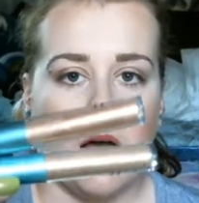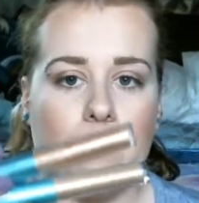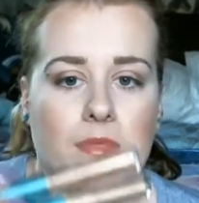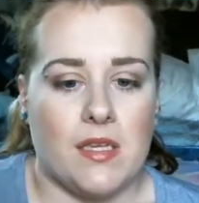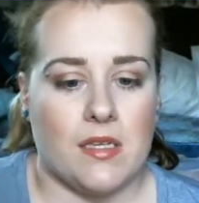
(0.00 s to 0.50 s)

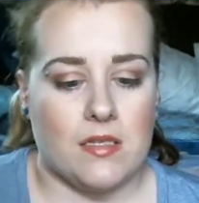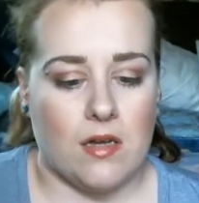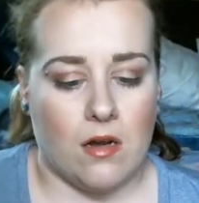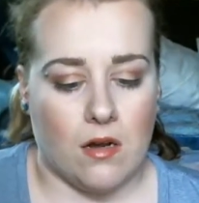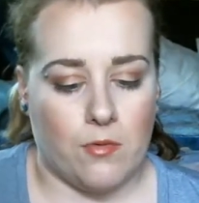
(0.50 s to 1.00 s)
These
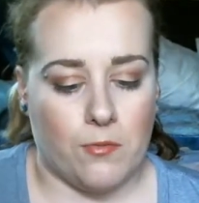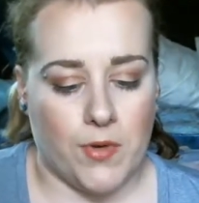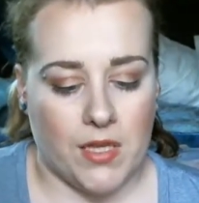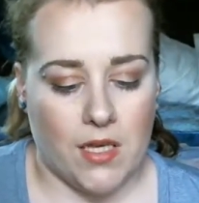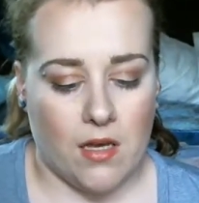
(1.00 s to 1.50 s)
are
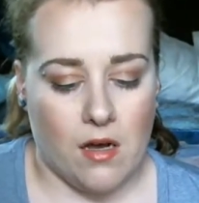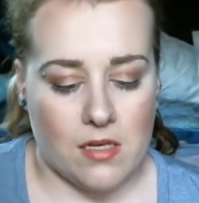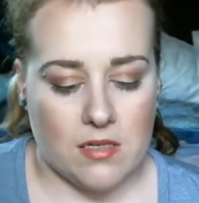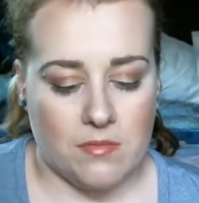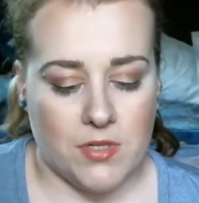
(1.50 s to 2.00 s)
really
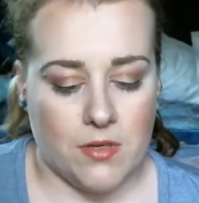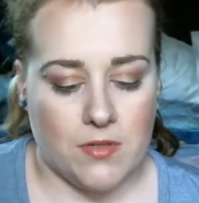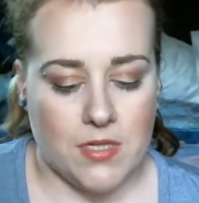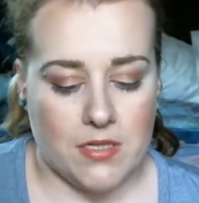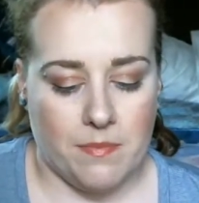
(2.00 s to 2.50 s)
awesome to
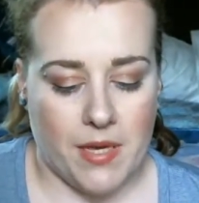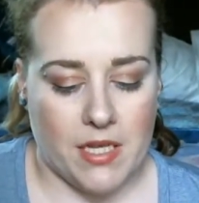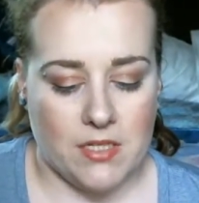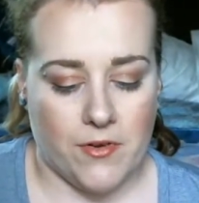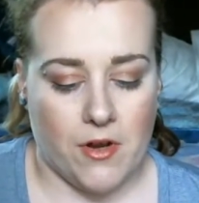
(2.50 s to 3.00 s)
use as a
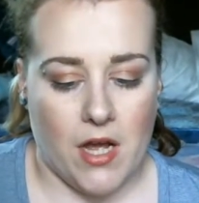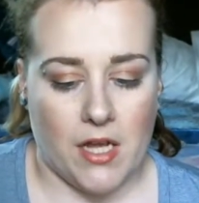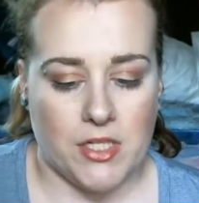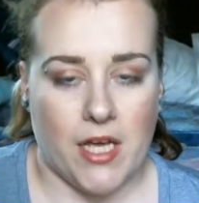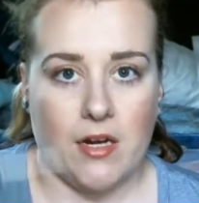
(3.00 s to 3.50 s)
base for your
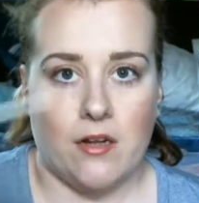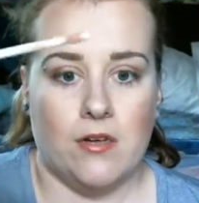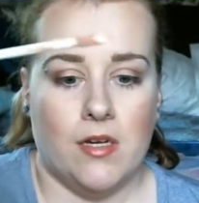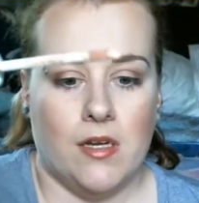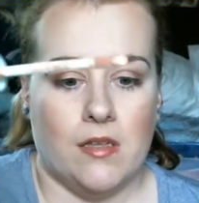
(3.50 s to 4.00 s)
eyeshadow.
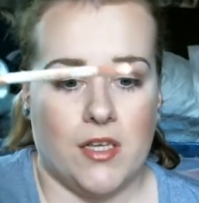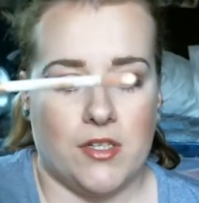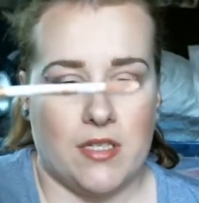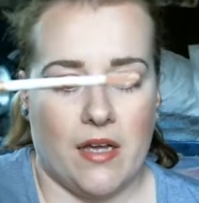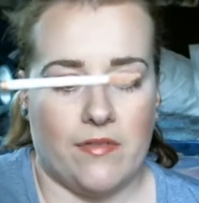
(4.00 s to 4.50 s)
They
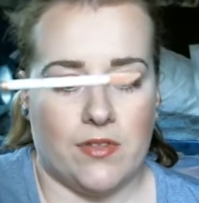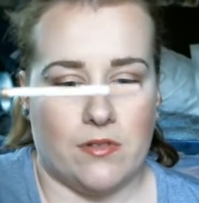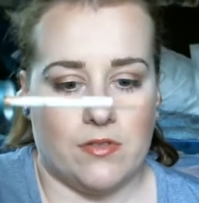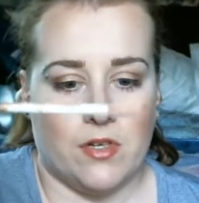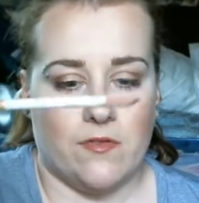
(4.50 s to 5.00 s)
just have a
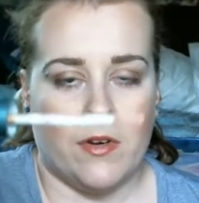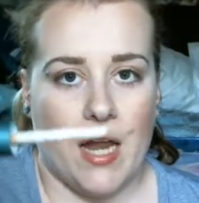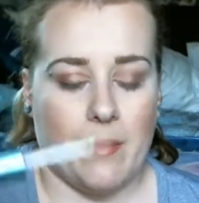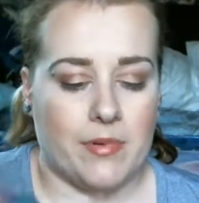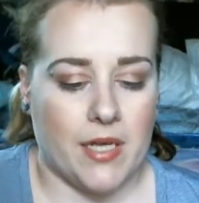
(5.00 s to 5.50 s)
little doe foot
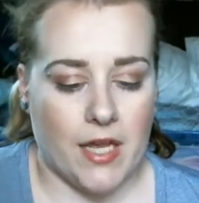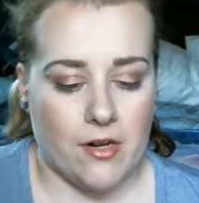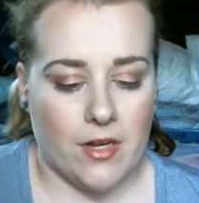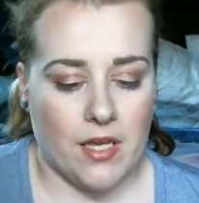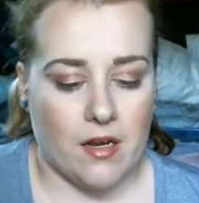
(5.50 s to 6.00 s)

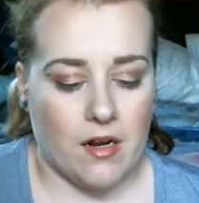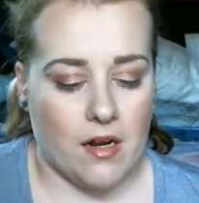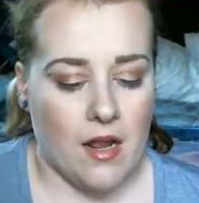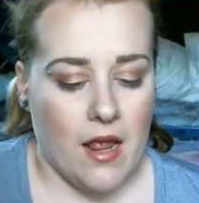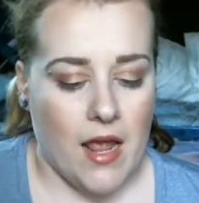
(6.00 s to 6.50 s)
applicator here,
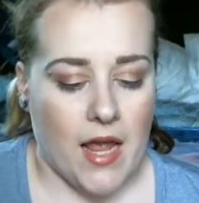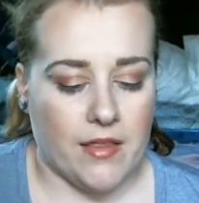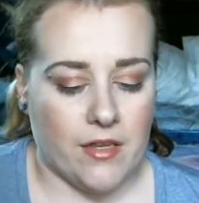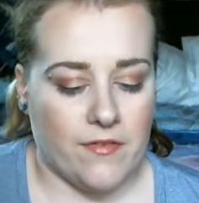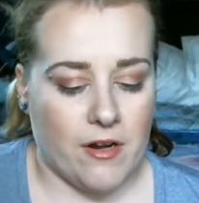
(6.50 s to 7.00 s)

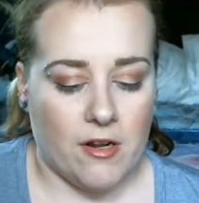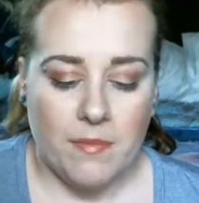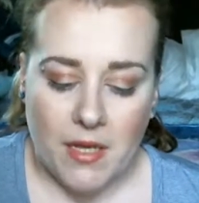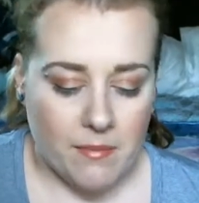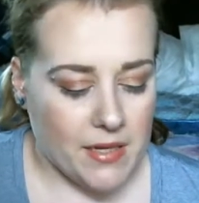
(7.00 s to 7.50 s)
and they're very
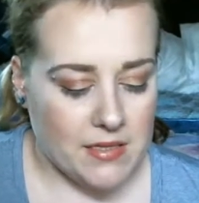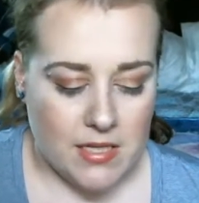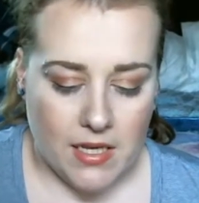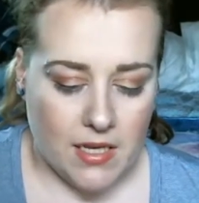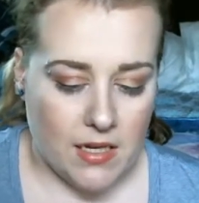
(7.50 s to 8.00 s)

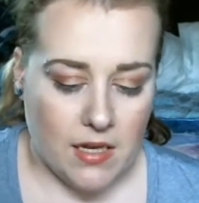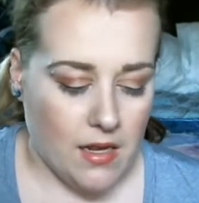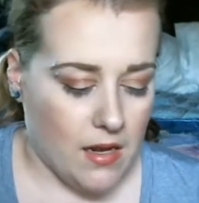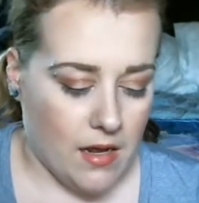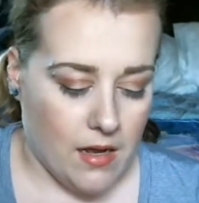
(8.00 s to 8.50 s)
pigmented.
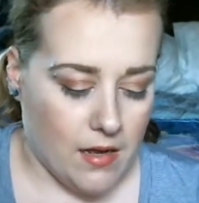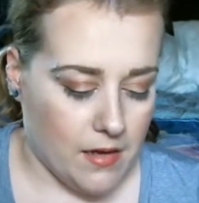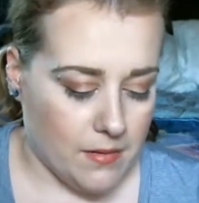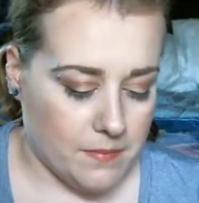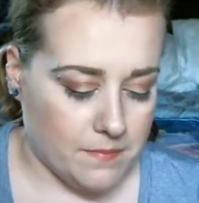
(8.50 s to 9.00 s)
I